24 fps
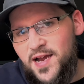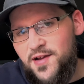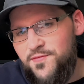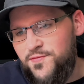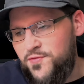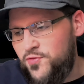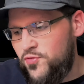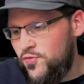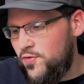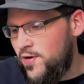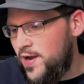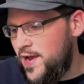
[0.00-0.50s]
of
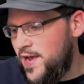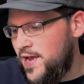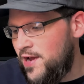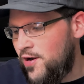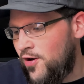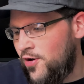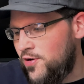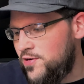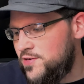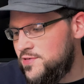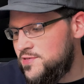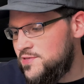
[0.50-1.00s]
gray
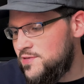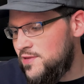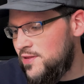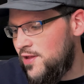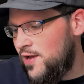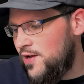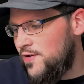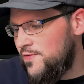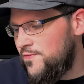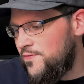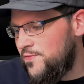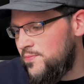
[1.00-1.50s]
Artist
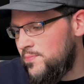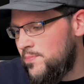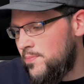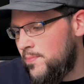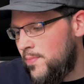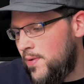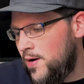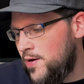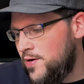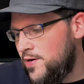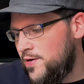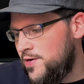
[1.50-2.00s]
Loft
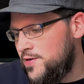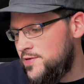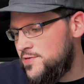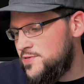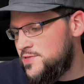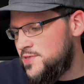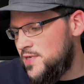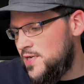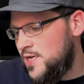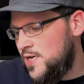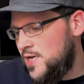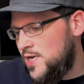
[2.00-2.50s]
markers.
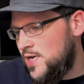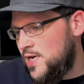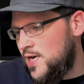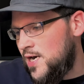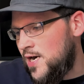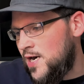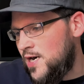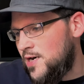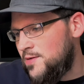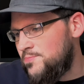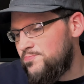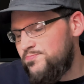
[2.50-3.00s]

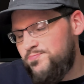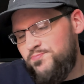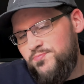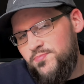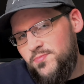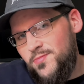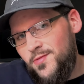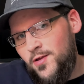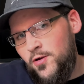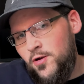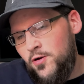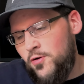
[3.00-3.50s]

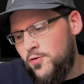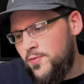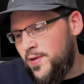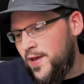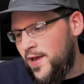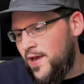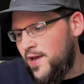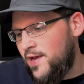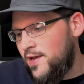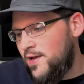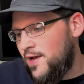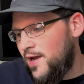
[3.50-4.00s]
They're
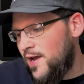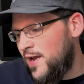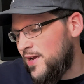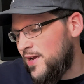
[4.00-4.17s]
okay. I